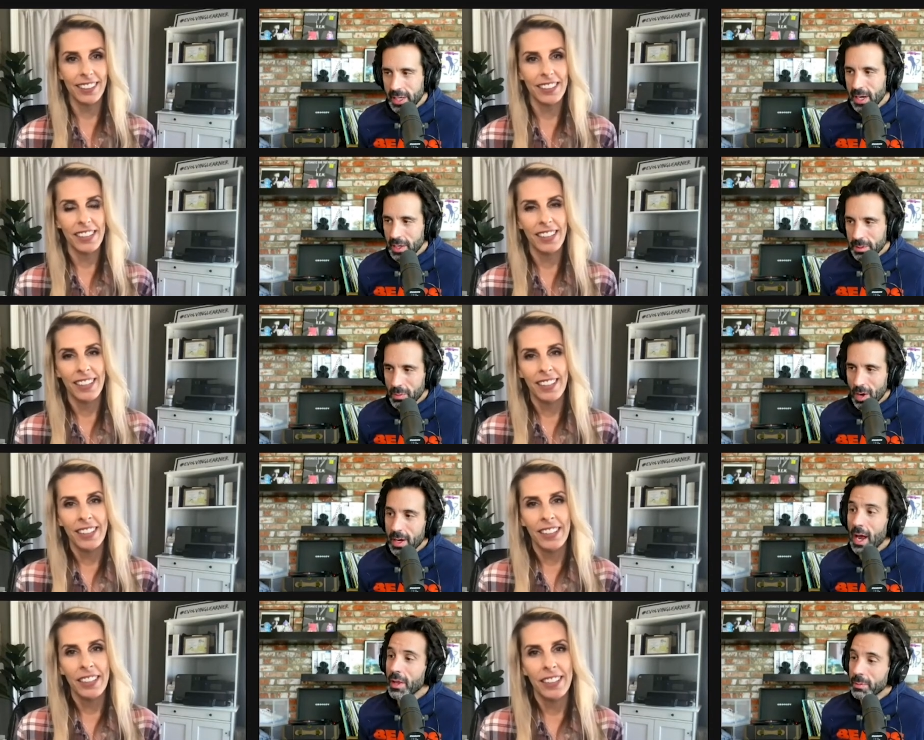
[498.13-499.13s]
Speaker 1: how you brought
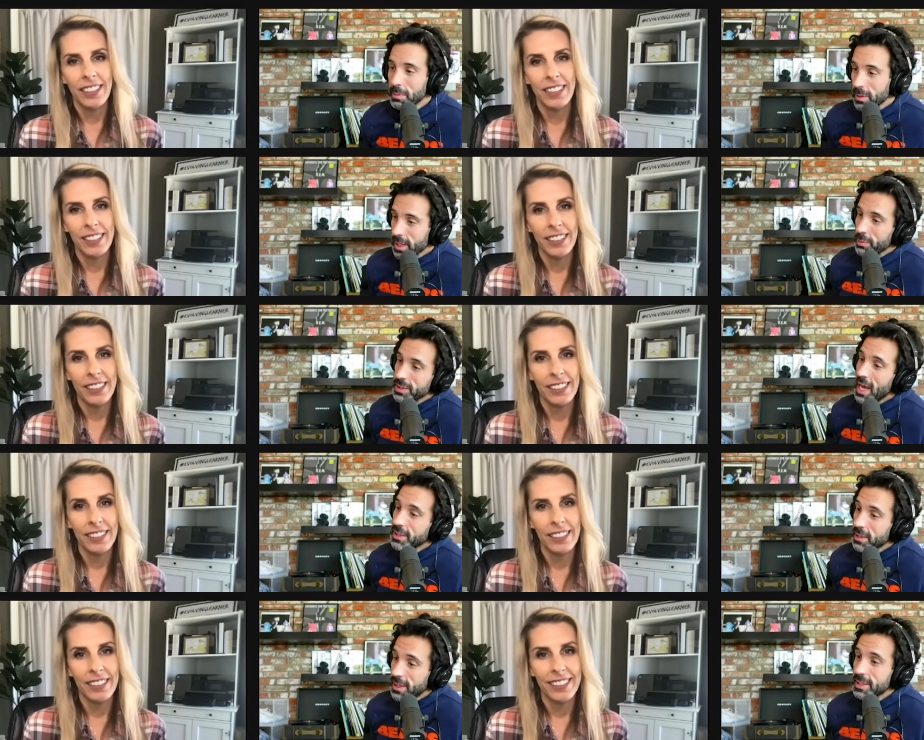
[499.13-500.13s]
other people in, which
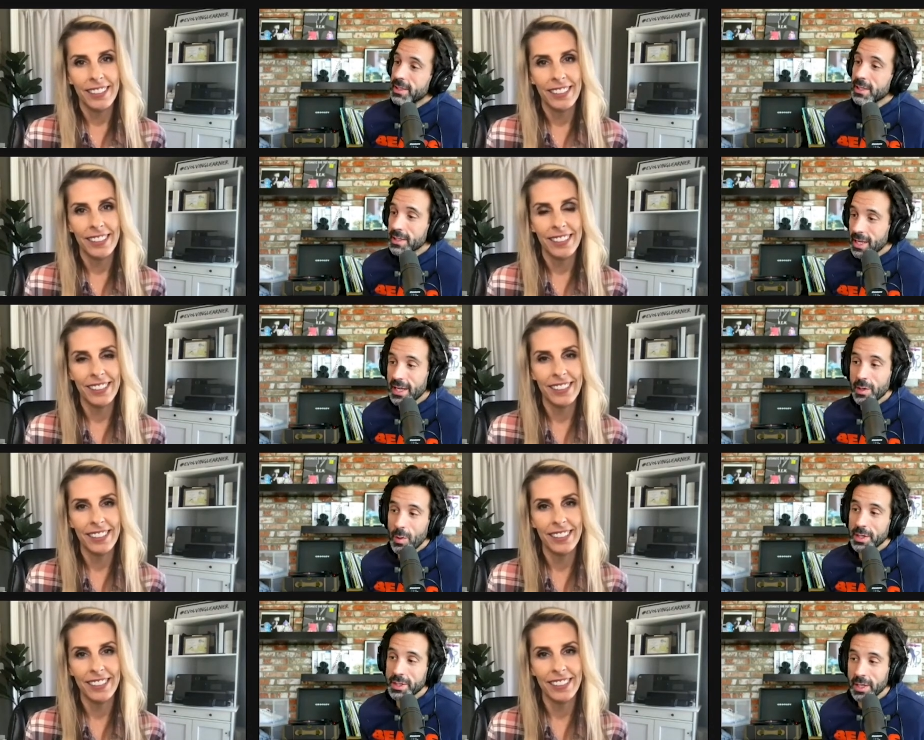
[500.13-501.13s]
actually leads to the second
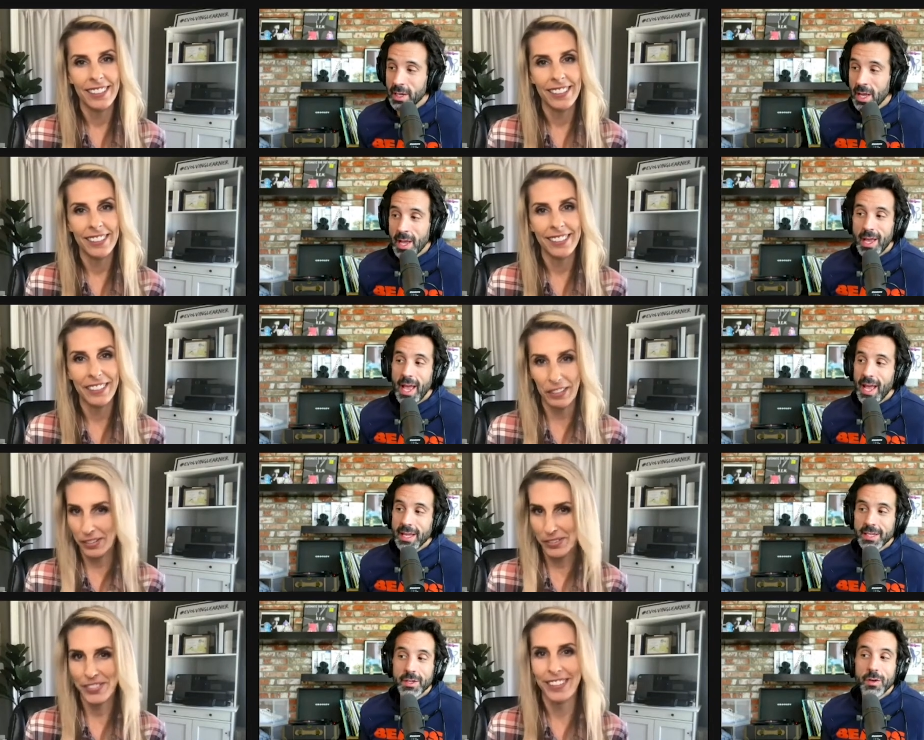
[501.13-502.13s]
question.
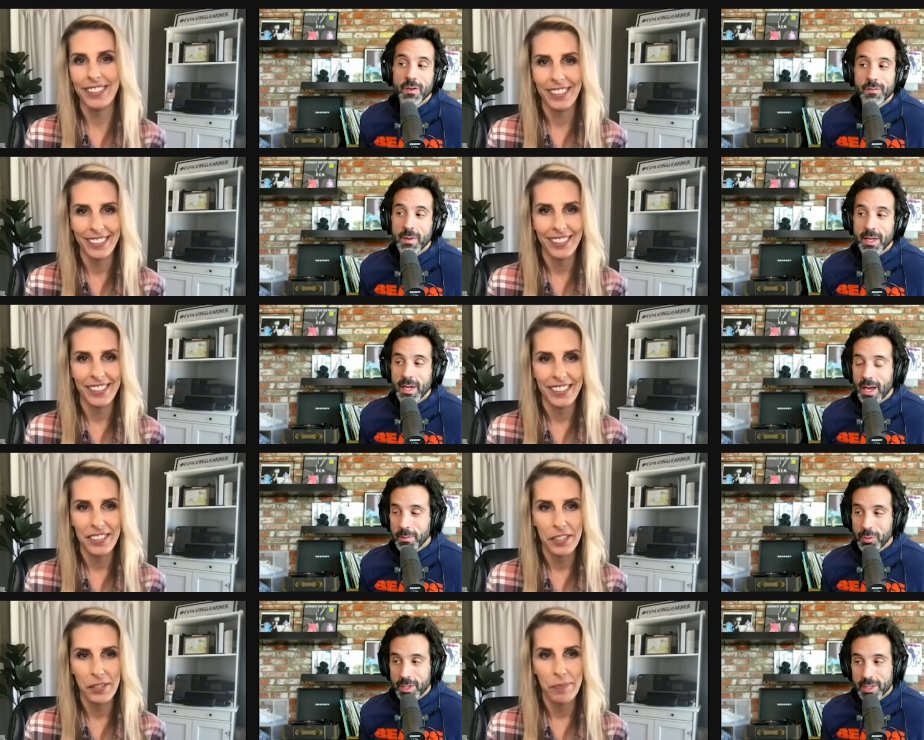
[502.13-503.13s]
And you have been, I
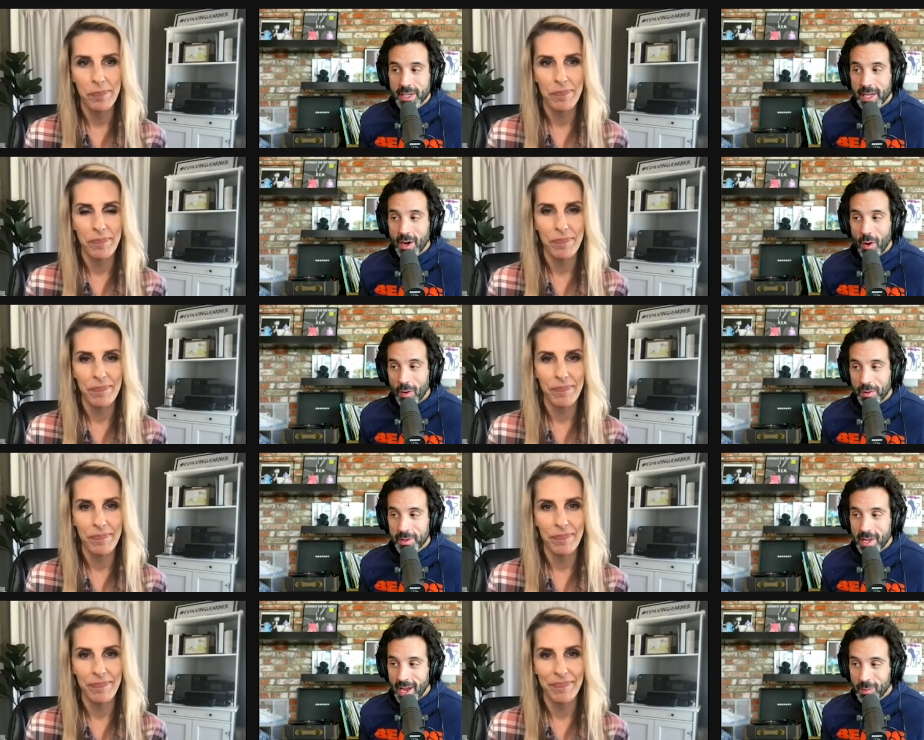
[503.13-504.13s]
appreciate all the
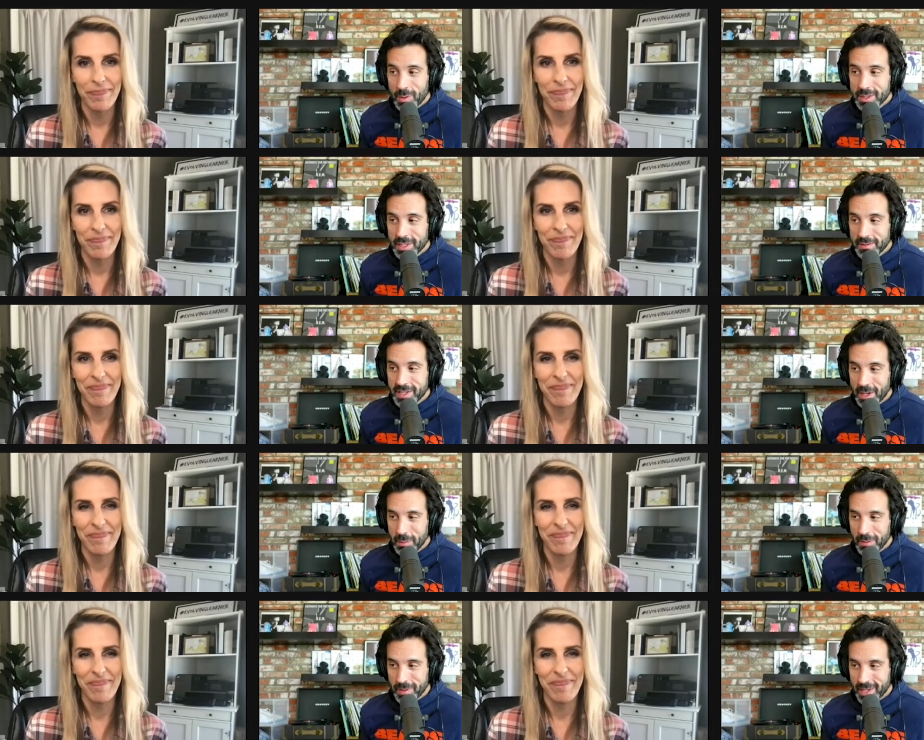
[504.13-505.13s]
kind words that you've said
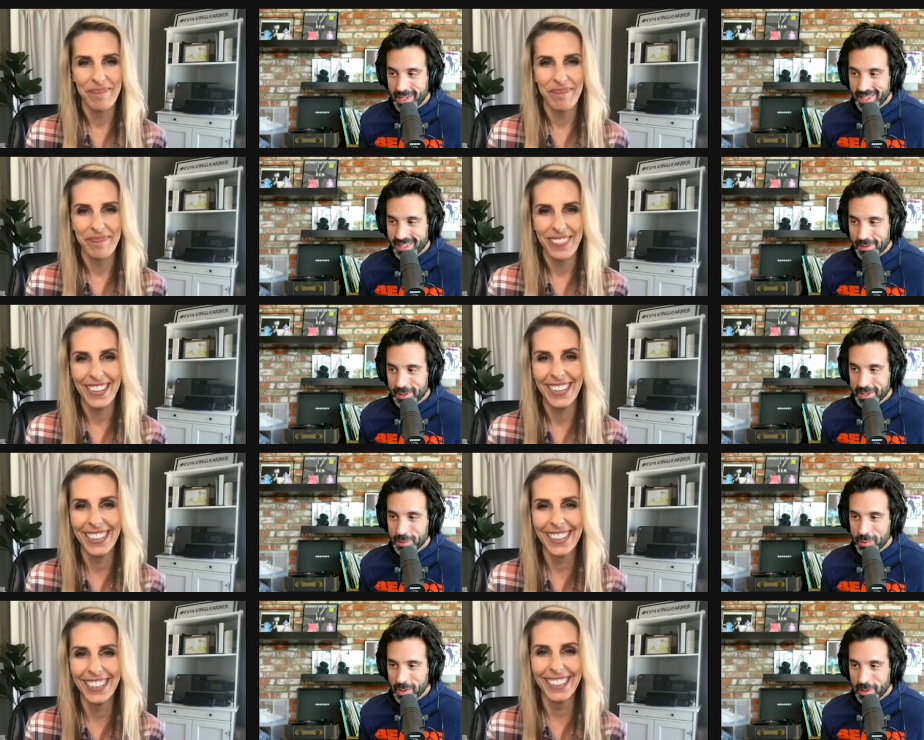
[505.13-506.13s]
about me, which is
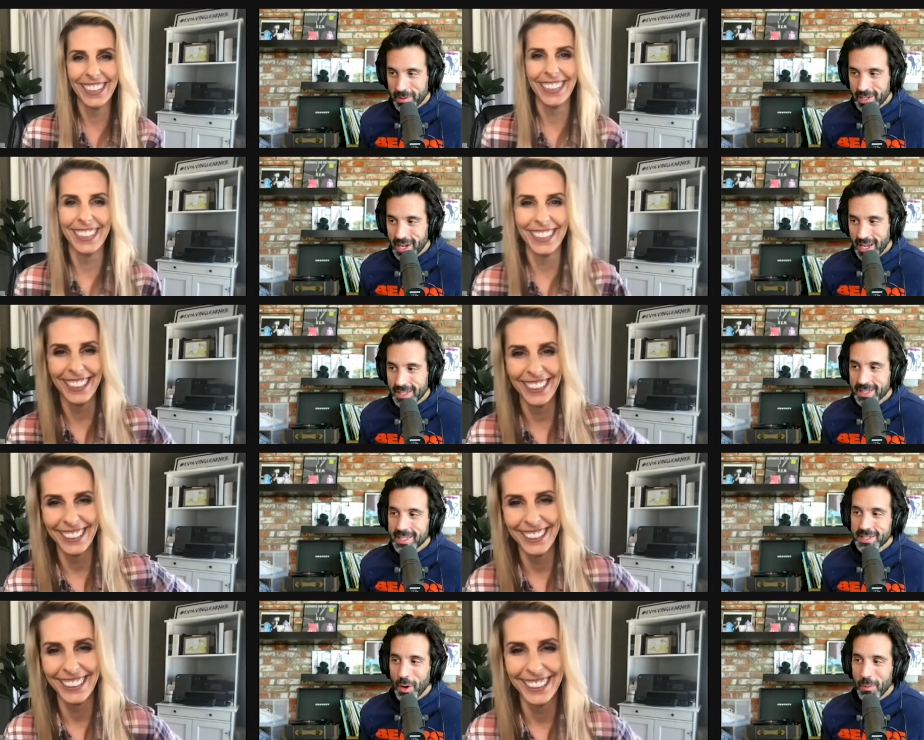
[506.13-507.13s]
really, really nice.
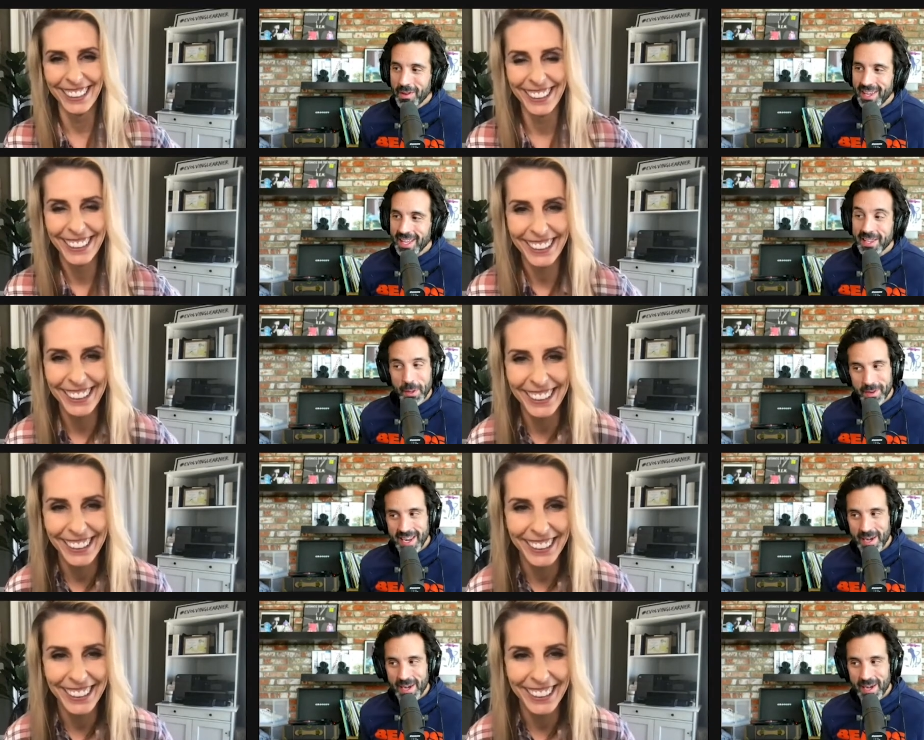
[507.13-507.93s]
So I'm like eliminating